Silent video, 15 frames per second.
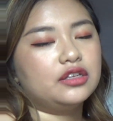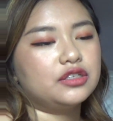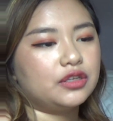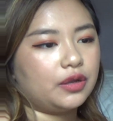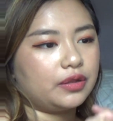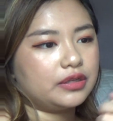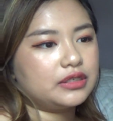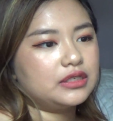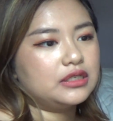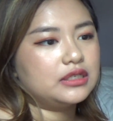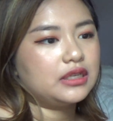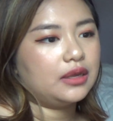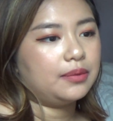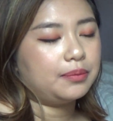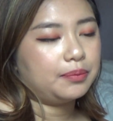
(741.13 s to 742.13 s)
So this is
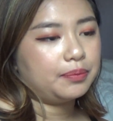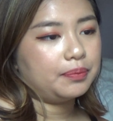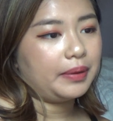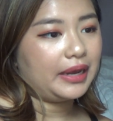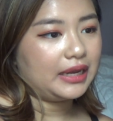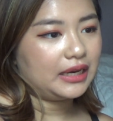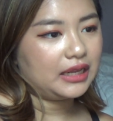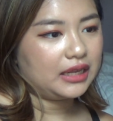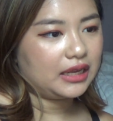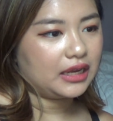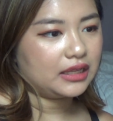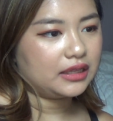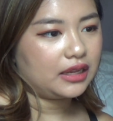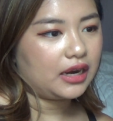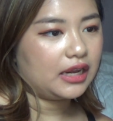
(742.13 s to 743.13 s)
in painting,
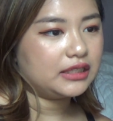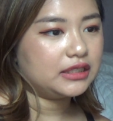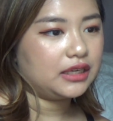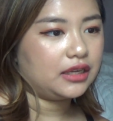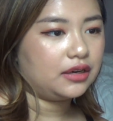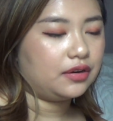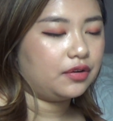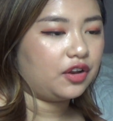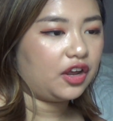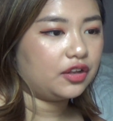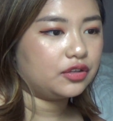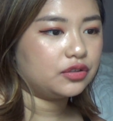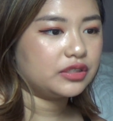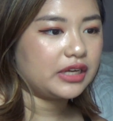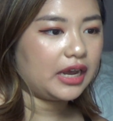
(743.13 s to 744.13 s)
and then I
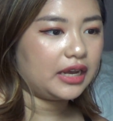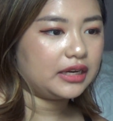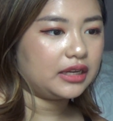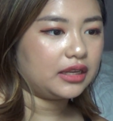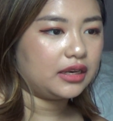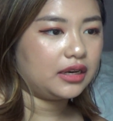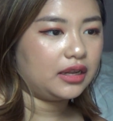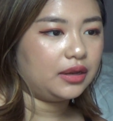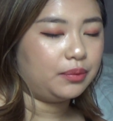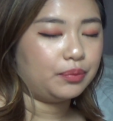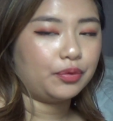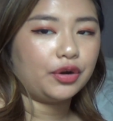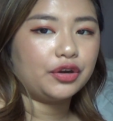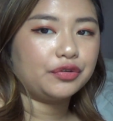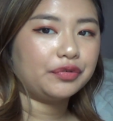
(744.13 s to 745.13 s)
tied in
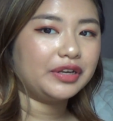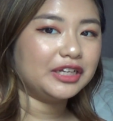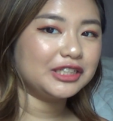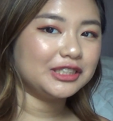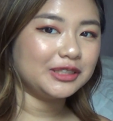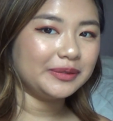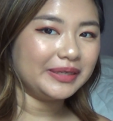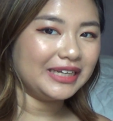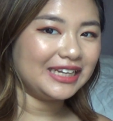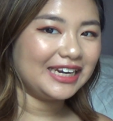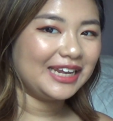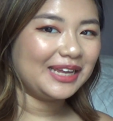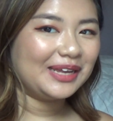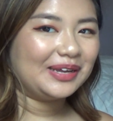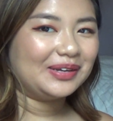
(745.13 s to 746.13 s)
embroidery into it,
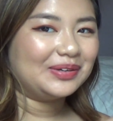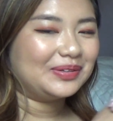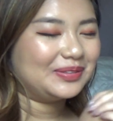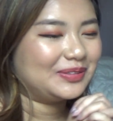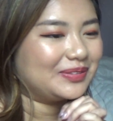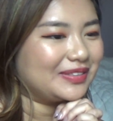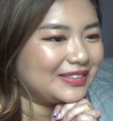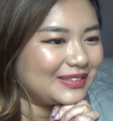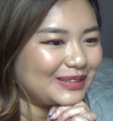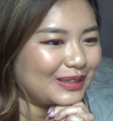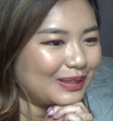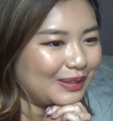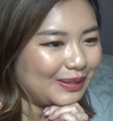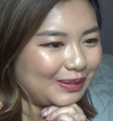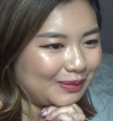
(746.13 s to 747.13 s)
which was
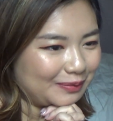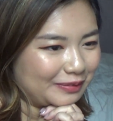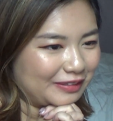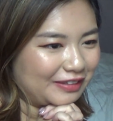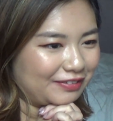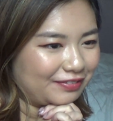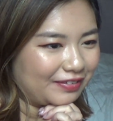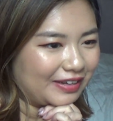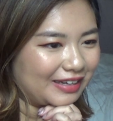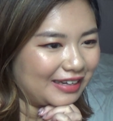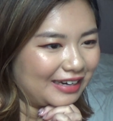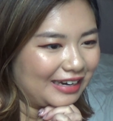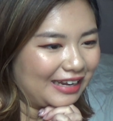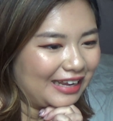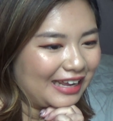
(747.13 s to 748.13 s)
really
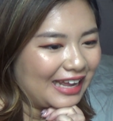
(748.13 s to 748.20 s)
fun.